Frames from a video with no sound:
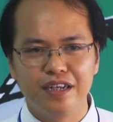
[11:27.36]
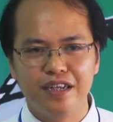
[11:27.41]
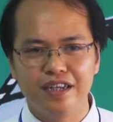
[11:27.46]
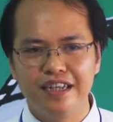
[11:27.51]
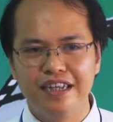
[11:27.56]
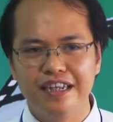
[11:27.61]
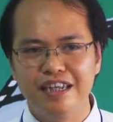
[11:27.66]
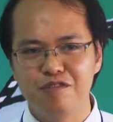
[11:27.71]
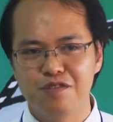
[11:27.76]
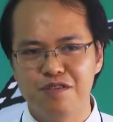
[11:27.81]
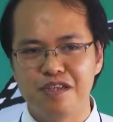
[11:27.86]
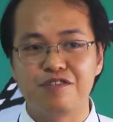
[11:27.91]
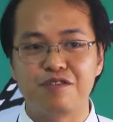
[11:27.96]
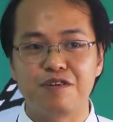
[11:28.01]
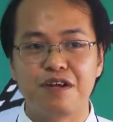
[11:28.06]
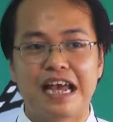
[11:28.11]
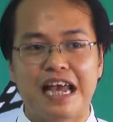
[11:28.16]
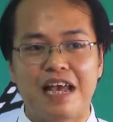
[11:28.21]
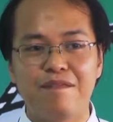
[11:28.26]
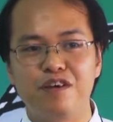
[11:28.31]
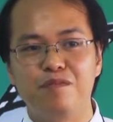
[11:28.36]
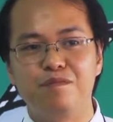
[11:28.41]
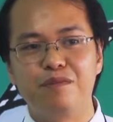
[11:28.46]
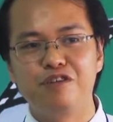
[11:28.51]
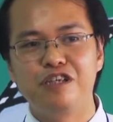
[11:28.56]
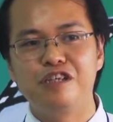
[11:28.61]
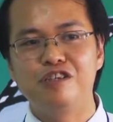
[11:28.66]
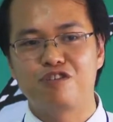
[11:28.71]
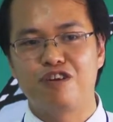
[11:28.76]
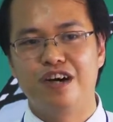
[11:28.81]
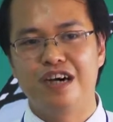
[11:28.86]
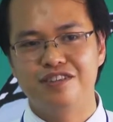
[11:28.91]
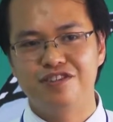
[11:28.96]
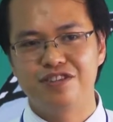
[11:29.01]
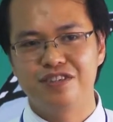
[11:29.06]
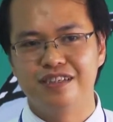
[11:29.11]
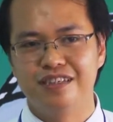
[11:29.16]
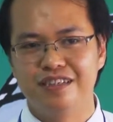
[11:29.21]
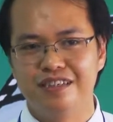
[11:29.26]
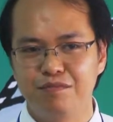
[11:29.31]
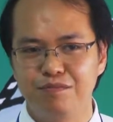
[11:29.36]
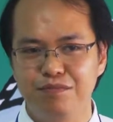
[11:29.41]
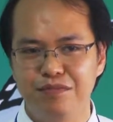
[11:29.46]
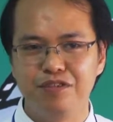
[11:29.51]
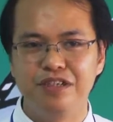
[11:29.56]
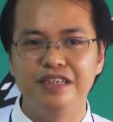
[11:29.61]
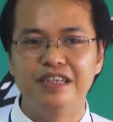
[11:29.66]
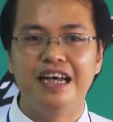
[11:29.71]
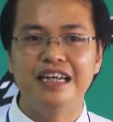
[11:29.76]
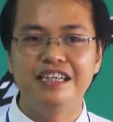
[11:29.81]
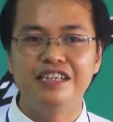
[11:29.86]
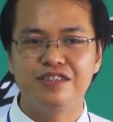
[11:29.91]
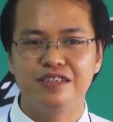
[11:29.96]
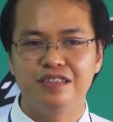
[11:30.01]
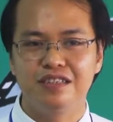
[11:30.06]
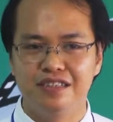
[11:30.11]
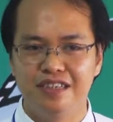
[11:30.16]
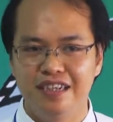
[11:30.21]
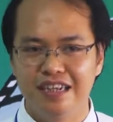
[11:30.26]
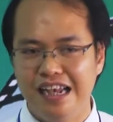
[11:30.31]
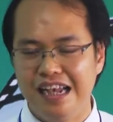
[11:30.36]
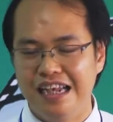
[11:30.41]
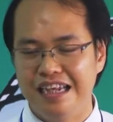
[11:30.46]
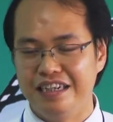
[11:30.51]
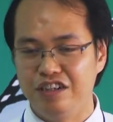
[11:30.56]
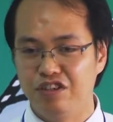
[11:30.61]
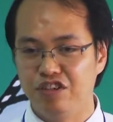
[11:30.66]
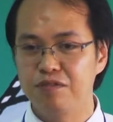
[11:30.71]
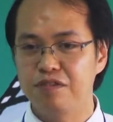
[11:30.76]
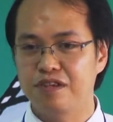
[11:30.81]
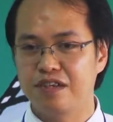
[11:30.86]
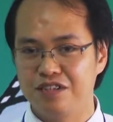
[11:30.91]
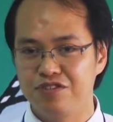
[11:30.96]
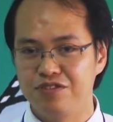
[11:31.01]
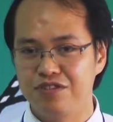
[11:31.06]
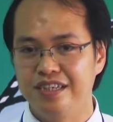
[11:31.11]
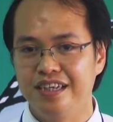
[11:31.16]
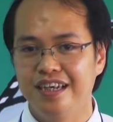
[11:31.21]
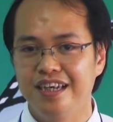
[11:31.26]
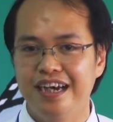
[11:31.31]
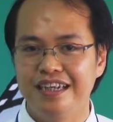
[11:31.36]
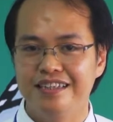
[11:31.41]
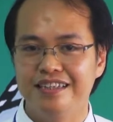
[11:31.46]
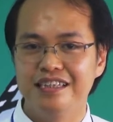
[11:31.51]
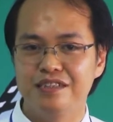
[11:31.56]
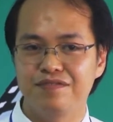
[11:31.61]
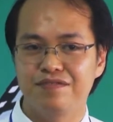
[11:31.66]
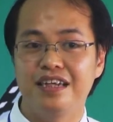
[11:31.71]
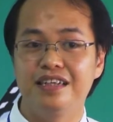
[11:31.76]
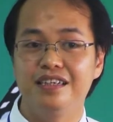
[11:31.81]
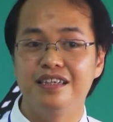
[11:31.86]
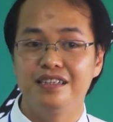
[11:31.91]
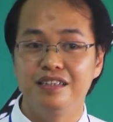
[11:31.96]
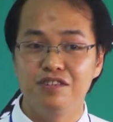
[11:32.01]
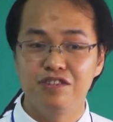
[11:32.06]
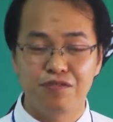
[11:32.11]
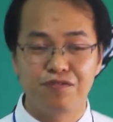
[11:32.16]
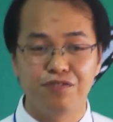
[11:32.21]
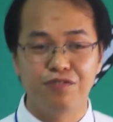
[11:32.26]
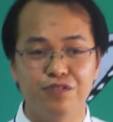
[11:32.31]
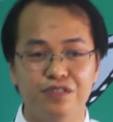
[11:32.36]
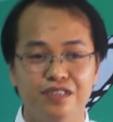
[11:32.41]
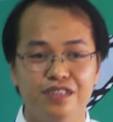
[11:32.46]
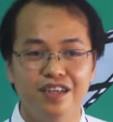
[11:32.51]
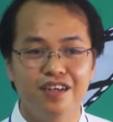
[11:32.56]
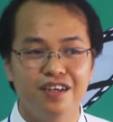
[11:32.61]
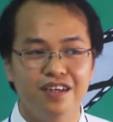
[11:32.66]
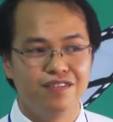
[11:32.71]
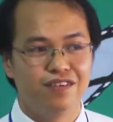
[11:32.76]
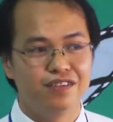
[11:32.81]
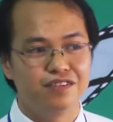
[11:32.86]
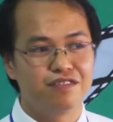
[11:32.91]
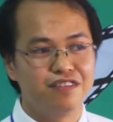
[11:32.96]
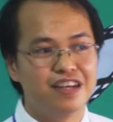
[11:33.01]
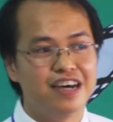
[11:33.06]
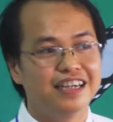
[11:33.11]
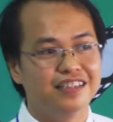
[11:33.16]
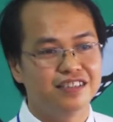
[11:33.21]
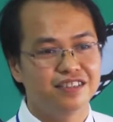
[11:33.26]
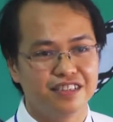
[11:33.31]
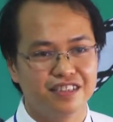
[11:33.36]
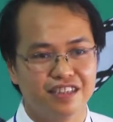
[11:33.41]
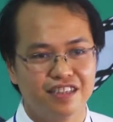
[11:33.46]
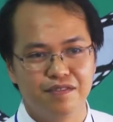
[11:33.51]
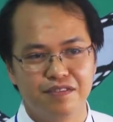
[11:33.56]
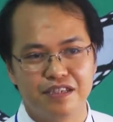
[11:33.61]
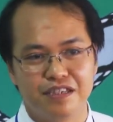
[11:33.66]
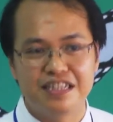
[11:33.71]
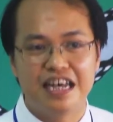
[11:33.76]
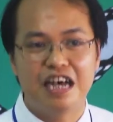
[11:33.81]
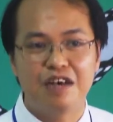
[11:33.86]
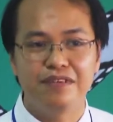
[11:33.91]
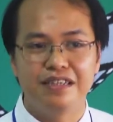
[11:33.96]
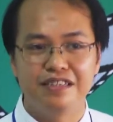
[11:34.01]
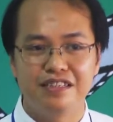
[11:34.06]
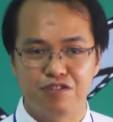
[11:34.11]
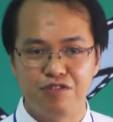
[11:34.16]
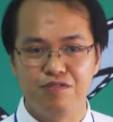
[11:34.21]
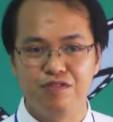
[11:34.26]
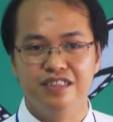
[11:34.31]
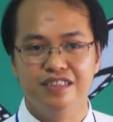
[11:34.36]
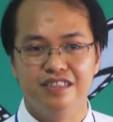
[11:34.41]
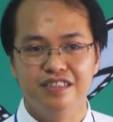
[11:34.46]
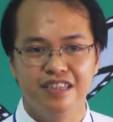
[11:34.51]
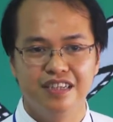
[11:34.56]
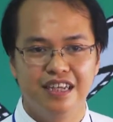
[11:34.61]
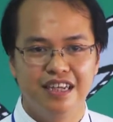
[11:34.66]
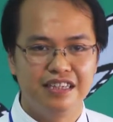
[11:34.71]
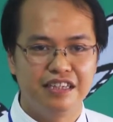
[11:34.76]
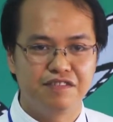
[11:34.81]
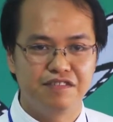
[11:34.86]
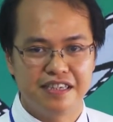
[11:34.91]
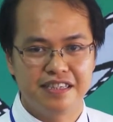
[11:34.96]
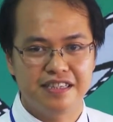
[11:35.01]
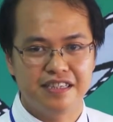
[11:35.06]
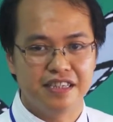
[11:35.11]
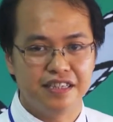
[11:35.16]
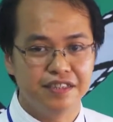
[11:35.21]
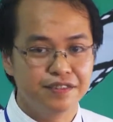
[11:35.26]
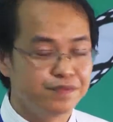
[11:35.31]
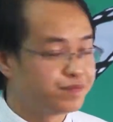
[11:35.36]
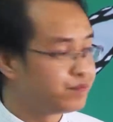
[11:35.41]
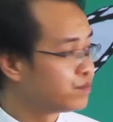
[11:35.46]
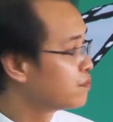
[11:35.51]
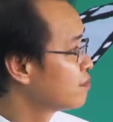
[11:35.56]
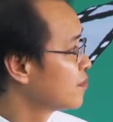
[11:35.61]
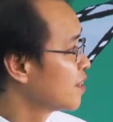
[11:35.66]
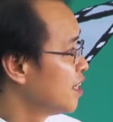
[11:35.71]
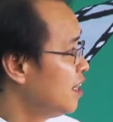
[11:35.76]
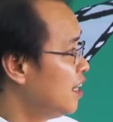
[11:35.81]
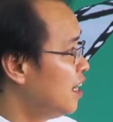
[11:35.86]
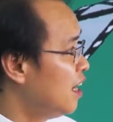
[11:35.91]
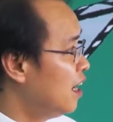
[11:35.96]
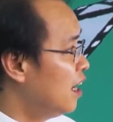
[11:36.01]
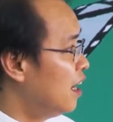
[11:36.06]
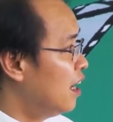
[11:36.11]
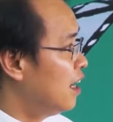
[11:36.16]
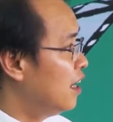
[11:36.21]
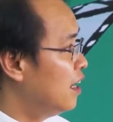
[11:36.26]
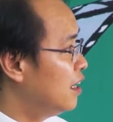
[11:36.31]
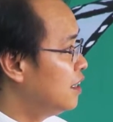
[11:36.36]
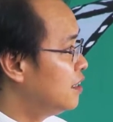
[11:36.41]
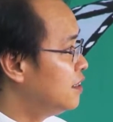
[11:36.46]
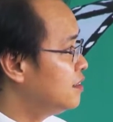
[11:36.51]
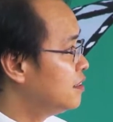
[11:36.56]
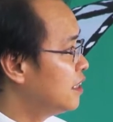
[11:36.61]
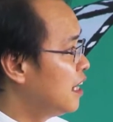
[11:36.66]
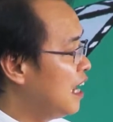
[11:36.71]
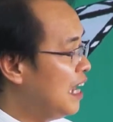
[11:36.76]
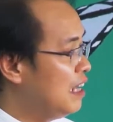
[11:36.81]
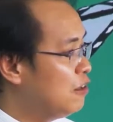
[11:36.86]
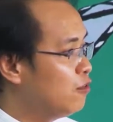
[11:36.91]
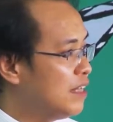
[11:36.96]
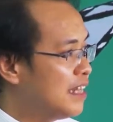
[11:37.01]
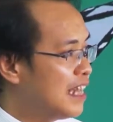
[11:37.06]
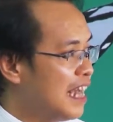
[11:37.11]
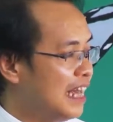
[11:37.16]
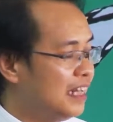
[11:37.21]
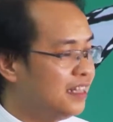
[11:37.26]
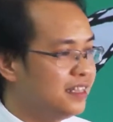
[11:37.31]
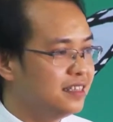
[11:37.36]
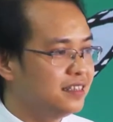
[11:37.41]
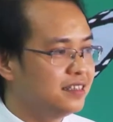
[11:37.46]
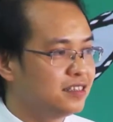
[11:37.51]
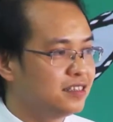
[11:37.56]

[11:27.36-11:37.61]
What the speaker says: reduce the gap between culture between Asia and Europe country. It is very useful for the life, the staff and student at the university. And we can